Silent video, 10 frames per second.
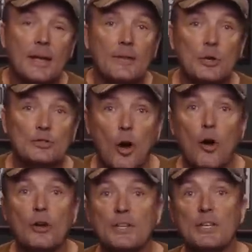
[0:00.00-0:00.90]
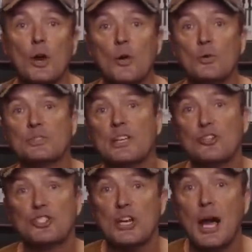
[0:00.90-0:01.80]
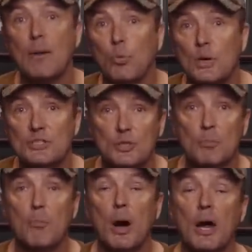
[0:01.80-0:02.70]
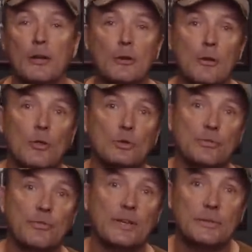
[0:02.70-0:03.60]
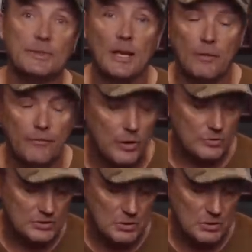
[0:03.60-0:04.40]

Those R T Os, their job was to monitor those field telephones.